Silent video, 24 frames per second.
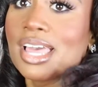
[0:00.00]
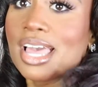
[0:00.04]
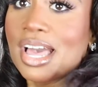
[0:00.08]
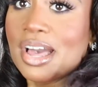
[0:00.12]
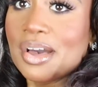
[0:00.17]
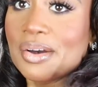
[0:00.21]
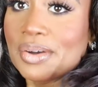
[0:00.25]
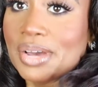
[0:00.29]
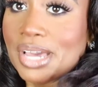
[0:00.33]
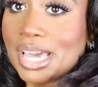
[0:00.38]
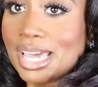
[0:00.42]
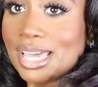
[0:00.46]

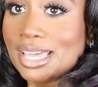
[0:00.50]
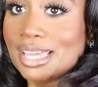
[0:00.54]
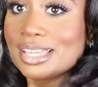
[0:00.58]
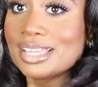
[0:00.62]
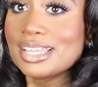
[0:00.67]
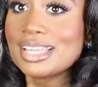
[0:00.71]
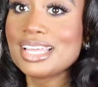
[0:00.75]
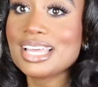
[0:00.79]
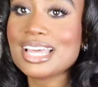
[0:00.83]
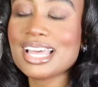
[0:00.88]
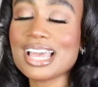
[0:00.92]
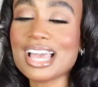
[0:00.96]
Okay.
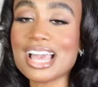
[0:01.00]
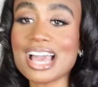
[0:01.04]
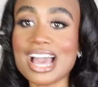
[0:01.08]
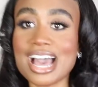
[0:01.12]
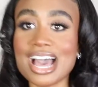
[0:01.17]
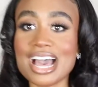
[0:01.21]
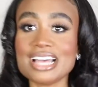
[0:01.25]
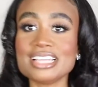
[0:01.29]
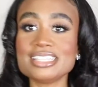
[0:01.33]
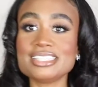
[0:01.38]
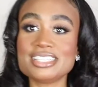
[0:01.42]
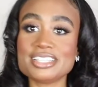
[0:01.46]

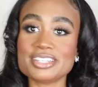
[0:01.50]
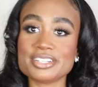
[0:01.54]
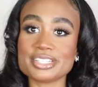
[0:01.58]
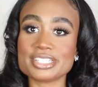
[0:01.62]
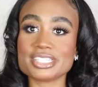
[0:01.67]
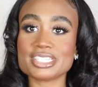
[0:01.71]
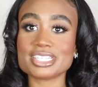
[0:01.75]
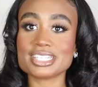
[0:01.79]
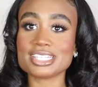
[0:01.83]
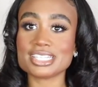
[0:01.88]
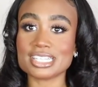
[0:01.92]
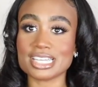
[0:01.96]
I
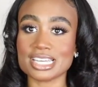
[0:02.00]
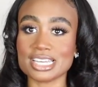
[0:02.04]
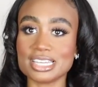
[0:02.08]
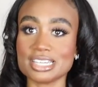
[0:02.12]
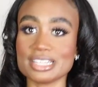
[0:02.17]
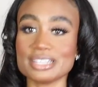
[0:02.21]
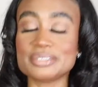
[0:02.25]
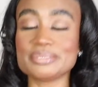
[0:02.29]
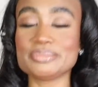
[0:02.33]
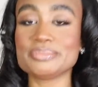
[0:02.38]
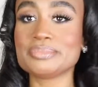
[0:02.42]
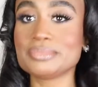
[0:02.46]
seriously
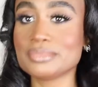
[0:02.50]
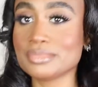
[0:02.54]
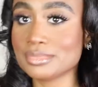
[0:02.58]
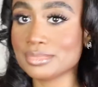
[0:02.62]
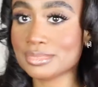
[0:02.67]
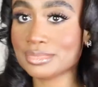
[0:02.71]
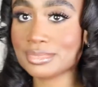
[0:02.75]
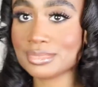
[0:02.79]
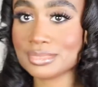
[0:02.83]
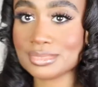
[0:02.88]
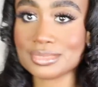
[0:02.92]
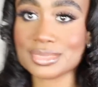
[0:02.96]
like,
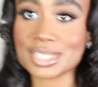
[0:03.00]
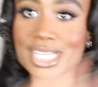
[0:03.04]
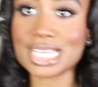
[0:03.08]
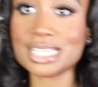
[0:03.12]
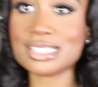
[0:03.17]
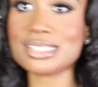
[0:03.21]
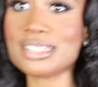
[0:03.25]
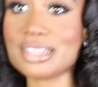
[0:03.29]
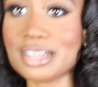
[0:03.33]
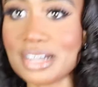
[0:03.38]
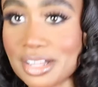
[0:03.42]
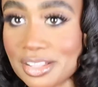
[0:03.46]

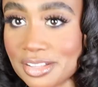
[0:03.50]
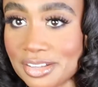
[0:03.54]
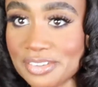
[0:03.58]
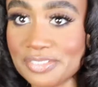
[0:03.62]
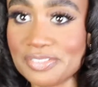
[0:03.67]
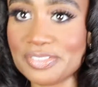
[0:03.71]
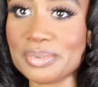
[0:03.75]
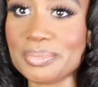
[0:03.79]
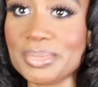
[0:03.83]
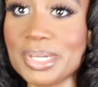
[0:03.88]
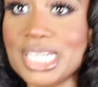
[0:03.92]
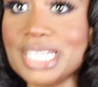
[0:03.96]
it's the color
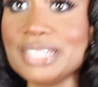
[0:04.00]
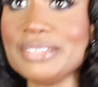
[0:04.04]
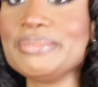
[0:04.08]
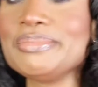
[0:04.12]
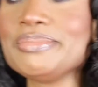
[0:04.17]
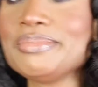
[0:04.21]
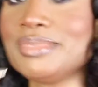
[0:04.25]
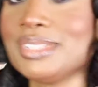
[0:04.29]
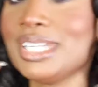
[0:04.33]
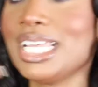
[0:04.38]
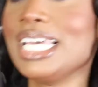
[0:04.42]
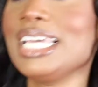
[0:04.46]
for me.
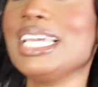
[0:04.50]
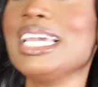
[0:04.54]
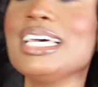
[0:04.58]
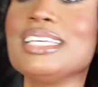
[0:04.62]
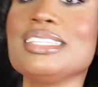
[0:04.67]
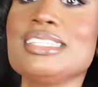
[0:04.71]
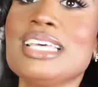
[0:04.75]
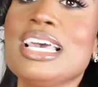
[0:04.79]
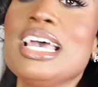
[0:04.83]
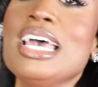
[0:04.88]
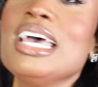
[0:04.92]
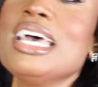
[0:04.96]
Like
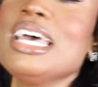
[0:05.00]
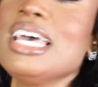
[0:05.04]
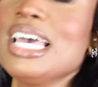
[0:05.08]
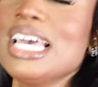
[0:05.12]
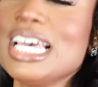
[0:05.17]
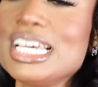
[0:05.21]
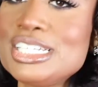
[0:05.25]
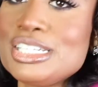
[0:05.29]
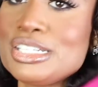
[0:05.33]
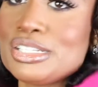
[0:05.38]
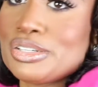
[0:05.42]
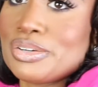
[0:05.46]
yes,
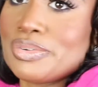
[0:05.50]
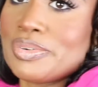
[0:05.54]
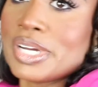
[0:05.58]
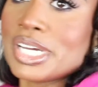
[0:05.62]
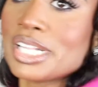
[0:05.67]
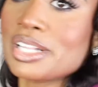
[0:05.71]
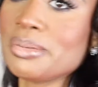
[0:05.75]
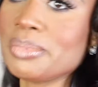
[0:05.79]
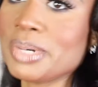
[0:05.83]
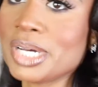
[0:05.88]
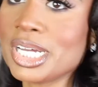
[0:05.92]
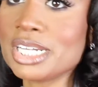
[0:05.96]
it's just a
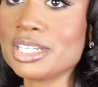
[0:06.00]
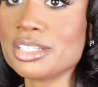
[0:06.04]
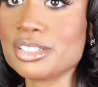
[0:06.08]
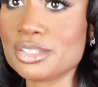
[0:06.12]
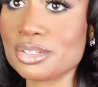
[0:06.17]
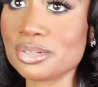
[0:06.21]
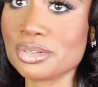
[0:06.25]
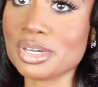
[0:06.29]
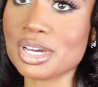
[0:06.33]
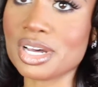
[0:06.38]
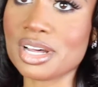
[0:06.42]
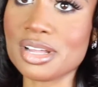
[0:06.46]
regular
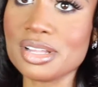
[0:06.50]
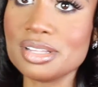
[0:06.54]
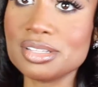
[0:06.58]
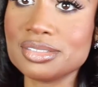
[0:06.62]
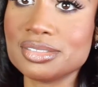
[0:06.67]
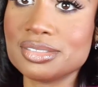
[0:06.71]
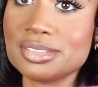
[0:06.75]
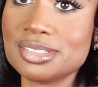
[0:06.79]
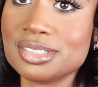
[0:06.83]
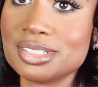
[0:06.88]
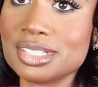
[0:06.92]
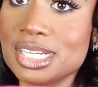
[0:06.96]
bodysuit y'all.
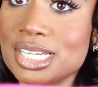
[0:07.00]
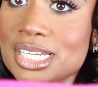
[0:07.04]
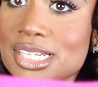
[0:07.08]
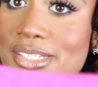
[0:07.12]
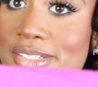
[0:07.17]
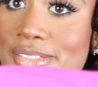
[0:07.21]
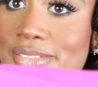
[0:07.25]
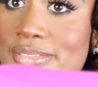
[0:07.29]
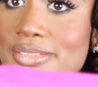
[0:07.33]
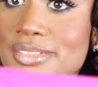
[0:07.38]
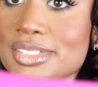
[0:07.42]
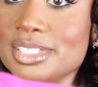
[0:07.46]

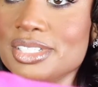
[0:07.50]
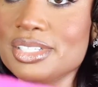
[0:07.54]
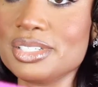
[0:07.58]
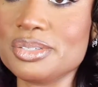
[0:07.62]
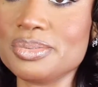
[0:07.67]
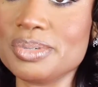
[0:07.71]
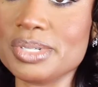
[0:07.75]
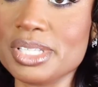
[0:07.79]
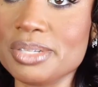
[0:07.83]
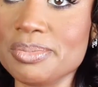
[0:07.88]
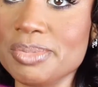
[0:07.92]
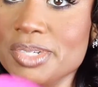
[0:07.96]
Like this is what the